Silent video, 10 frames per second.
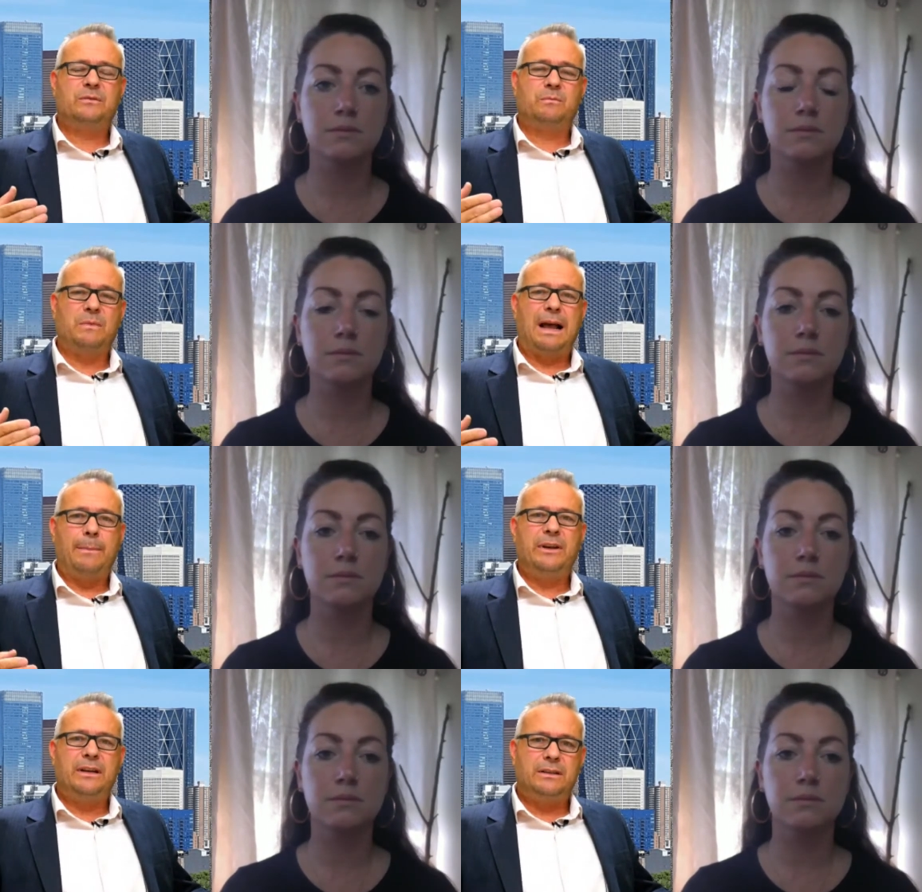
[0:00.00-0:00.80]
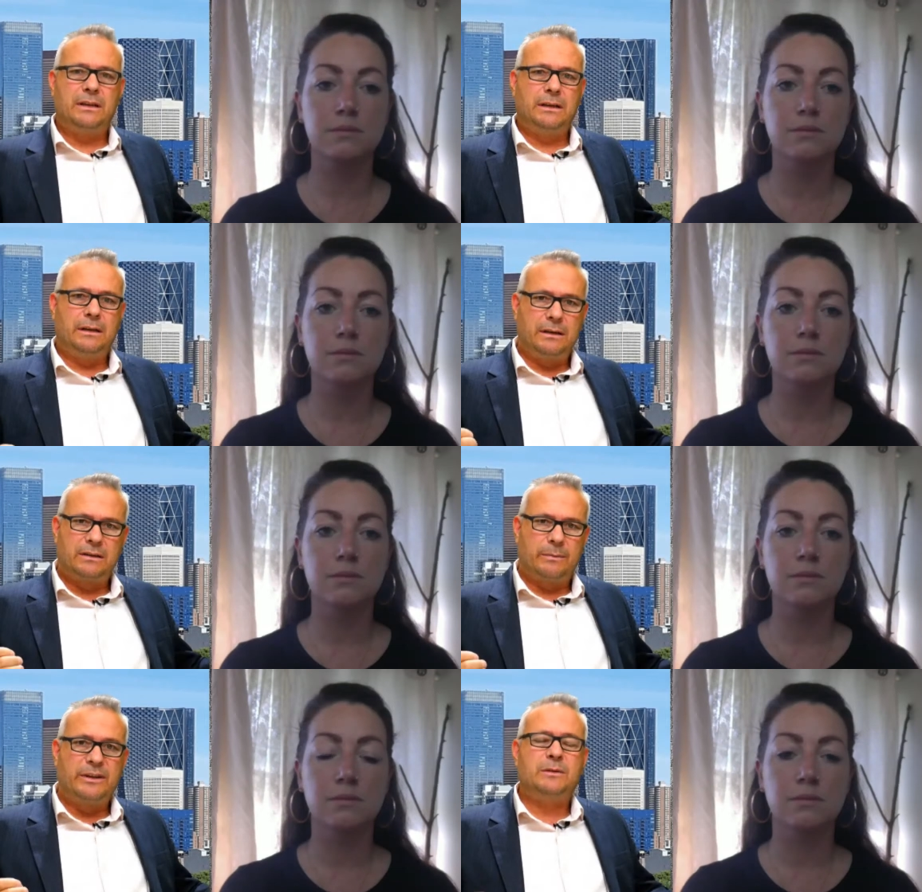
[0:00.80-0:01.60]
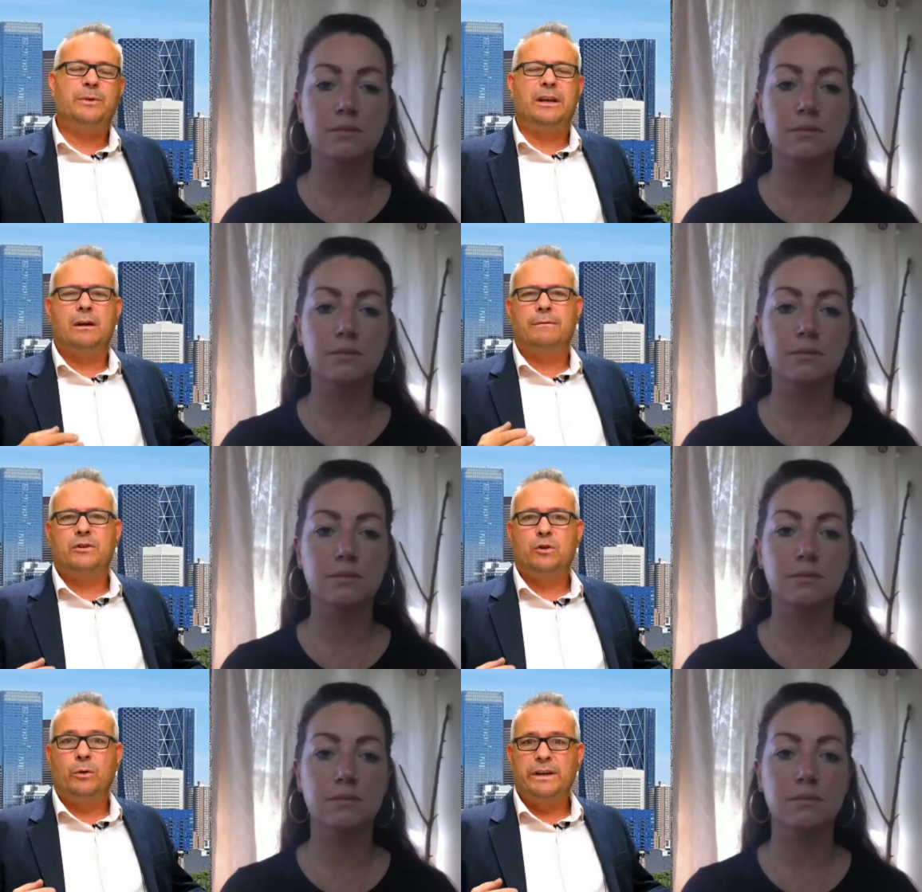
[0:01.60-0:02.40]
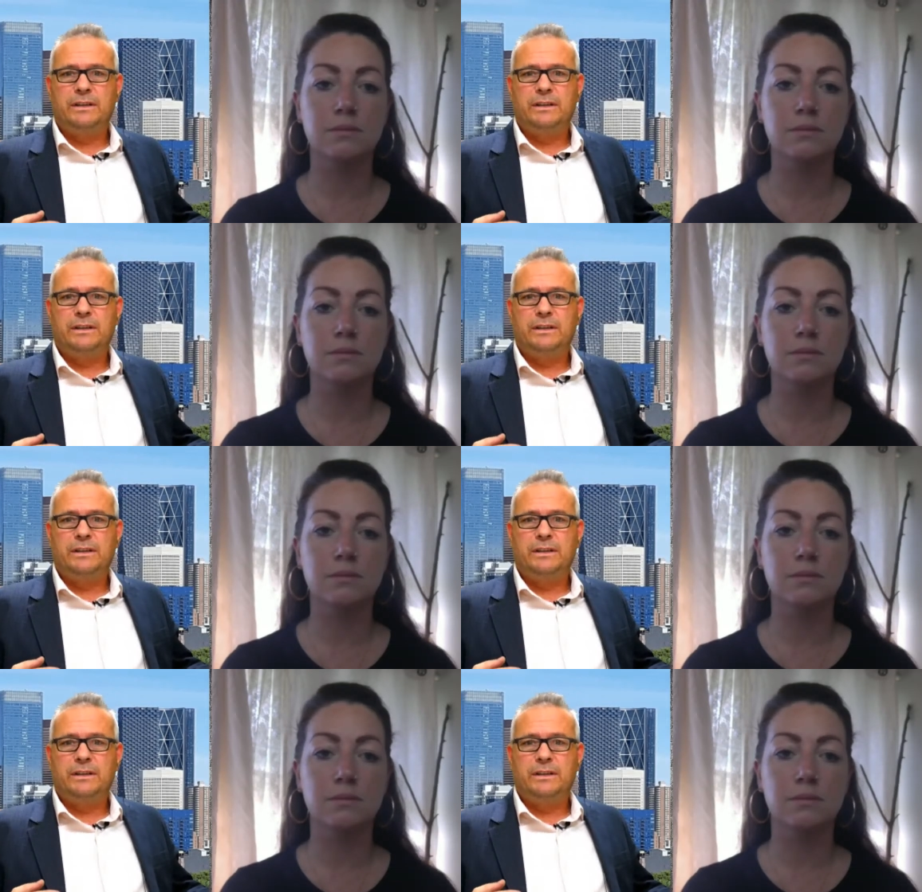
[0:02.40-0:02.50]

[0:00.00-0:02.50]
Speaker 1: happy to see somebody speaking out for choice.